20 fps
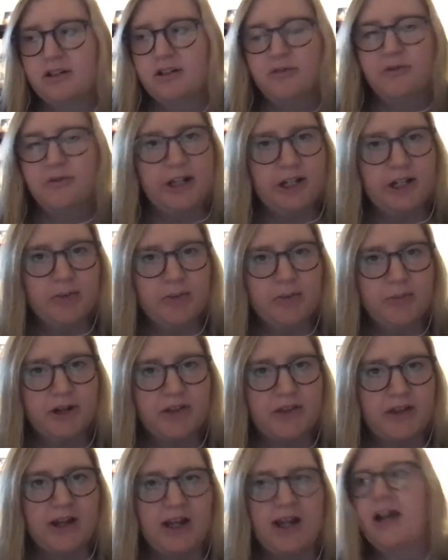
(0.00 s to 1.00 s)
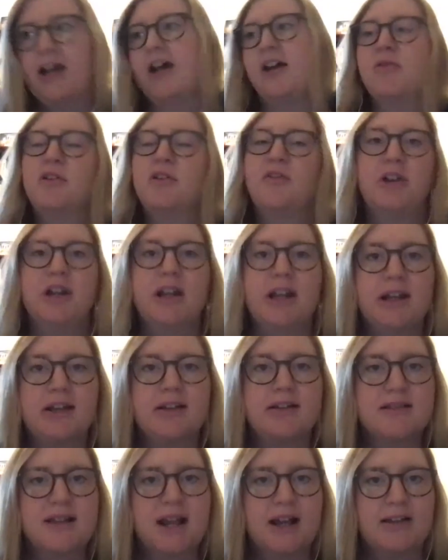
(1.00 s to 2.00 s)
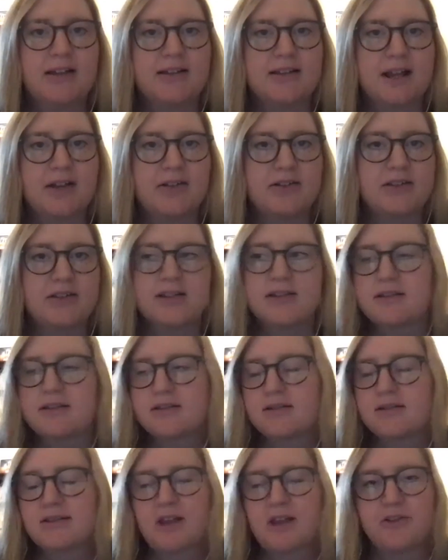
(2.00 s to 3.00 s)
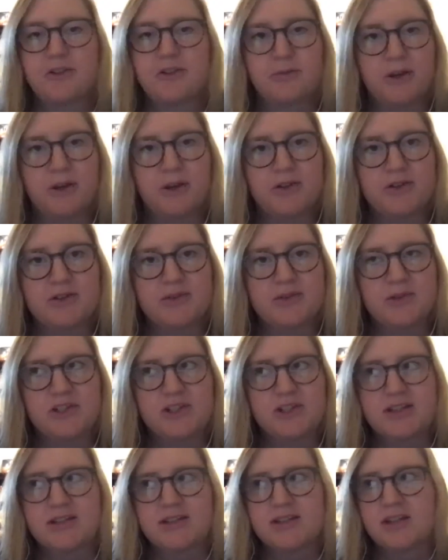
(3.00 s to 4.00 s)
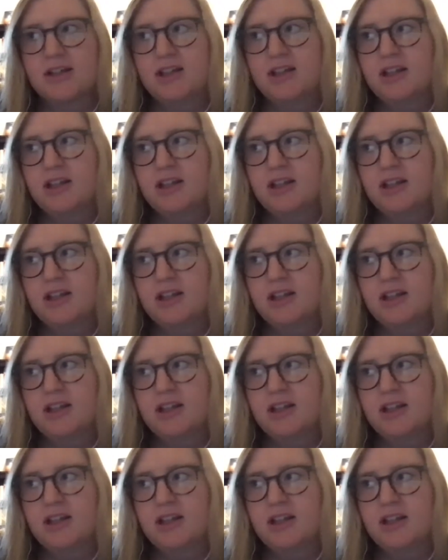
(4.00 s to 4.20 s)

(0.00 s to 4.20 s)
reading your book that I had when reading Silas House's Southernmost, which is